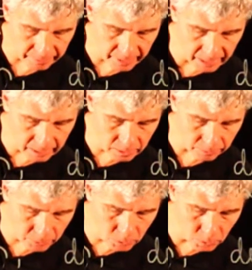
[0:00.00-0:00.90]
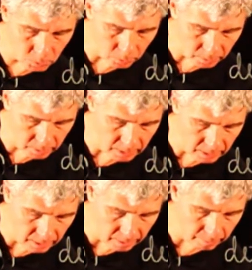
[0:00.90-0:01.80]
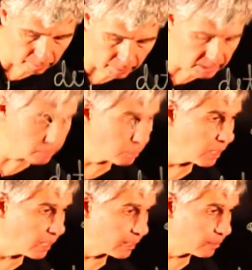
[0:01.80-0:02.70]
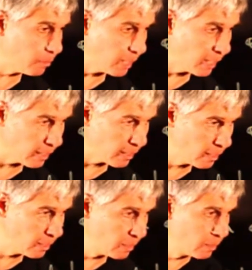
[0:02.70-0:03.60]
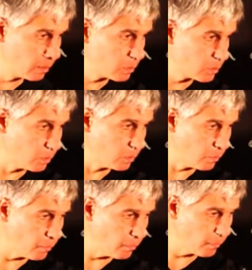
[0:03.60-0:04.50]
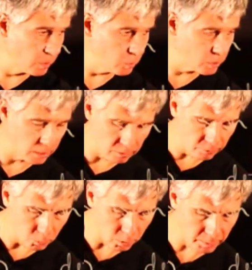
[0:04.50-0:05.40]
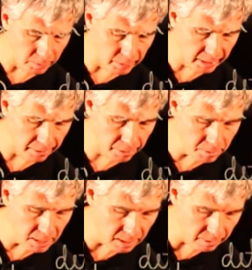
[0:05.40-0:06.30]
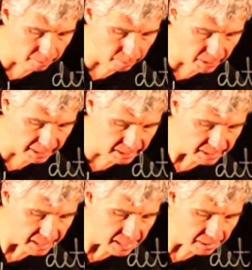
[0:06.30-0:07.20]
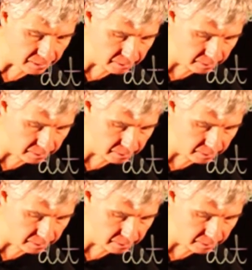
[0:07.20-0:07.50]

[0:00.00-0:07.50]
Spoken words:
-2 multiplied by, so using the formula, we get 3 minus 8,